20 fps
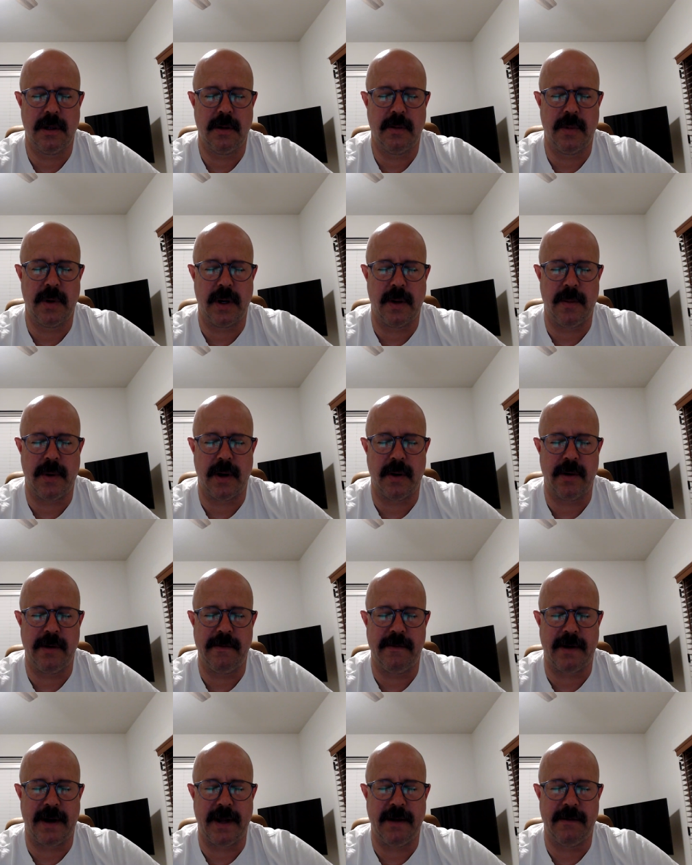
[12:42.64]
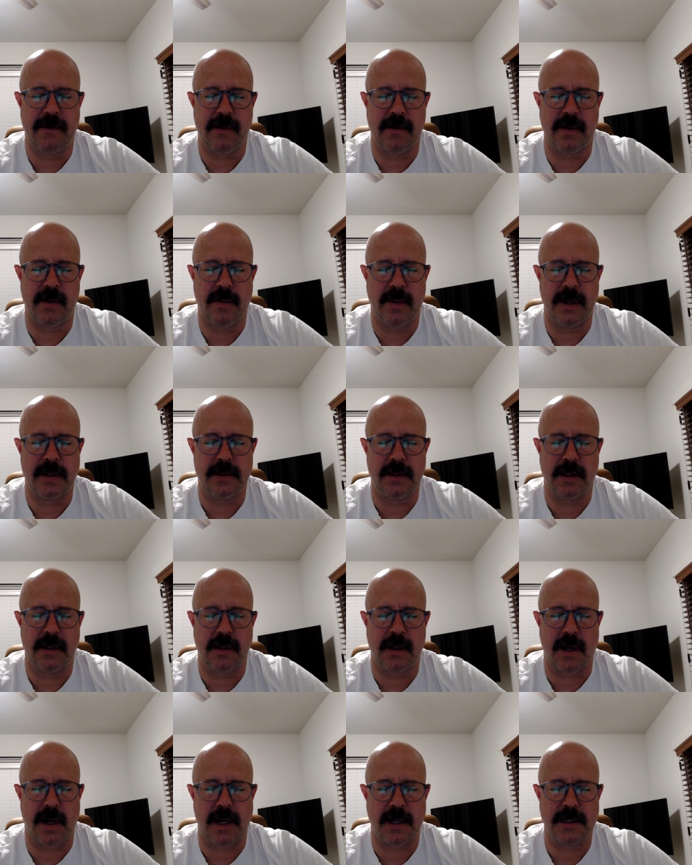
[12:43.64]
bring about revival among the
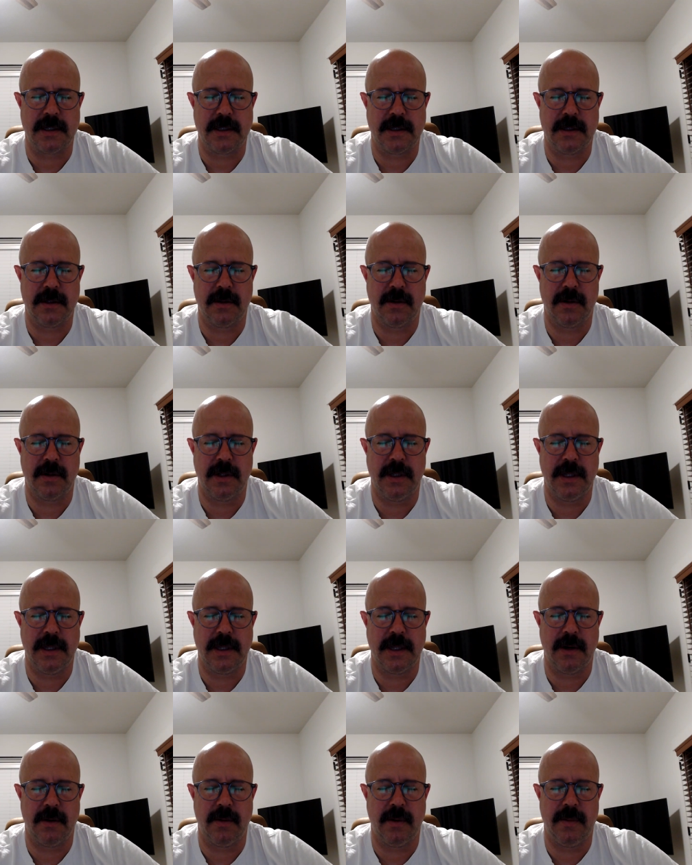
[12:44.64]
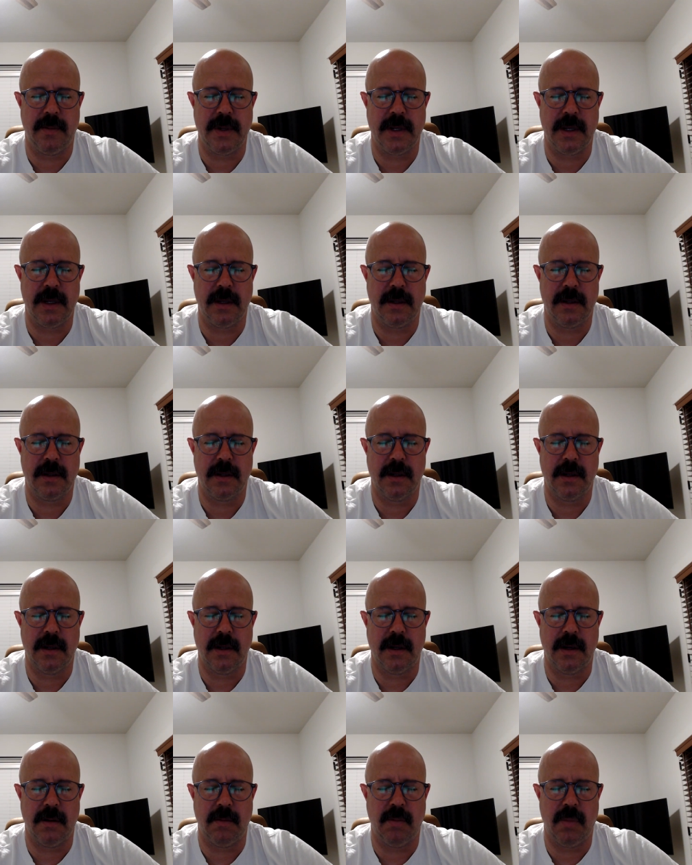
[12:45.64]
lost, Lord, that there would be
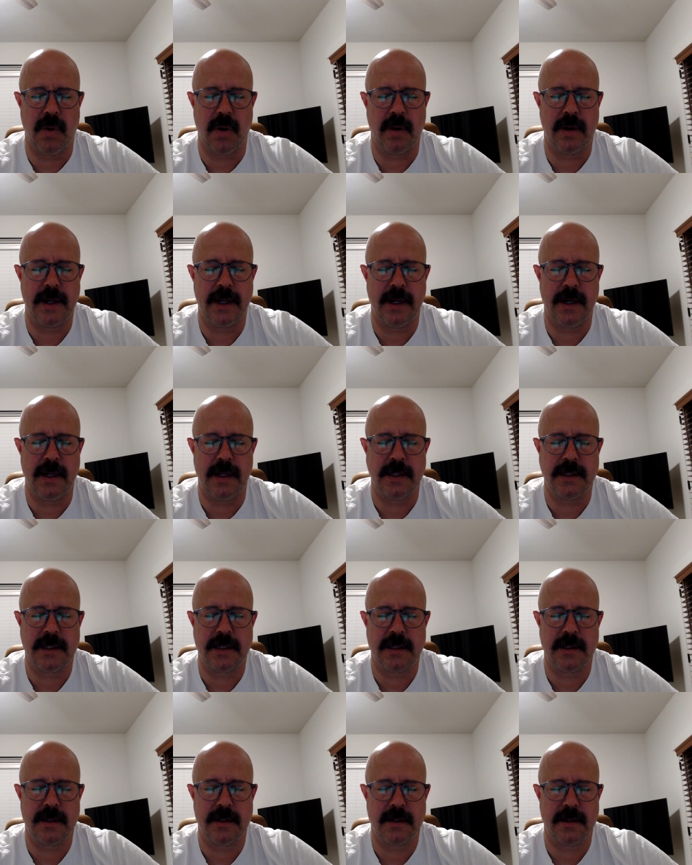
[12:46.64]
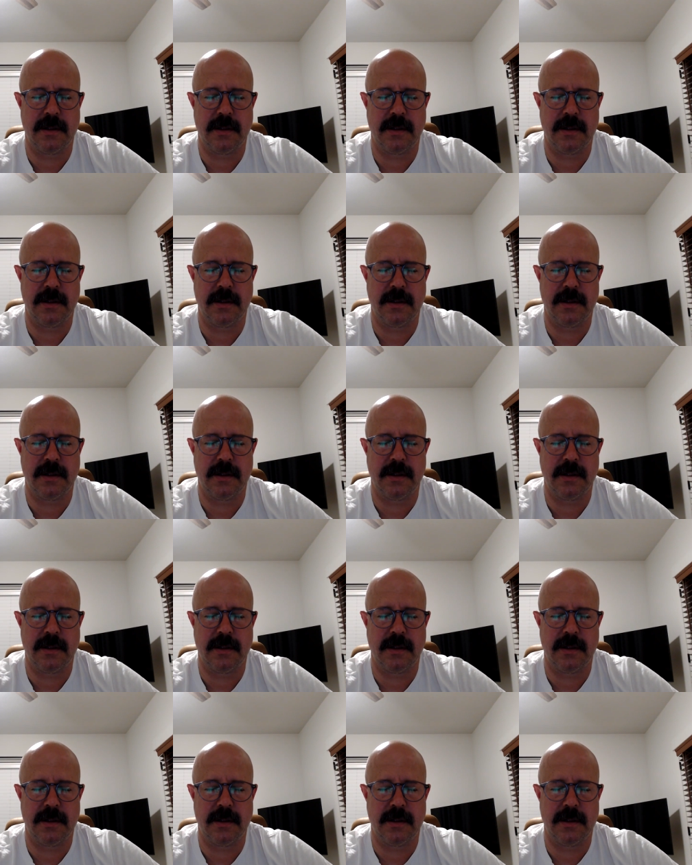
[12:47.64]
brokenness